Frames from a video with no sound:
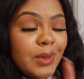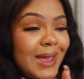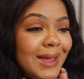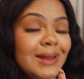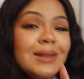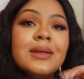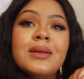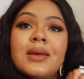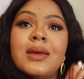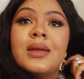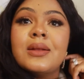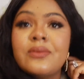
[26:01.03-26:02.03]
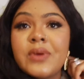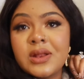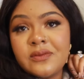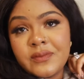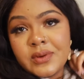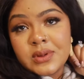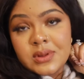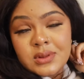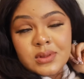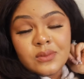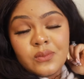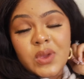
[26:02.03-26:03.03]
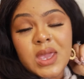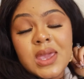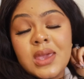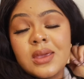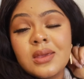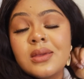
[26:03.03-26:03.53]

bed and ready for the week.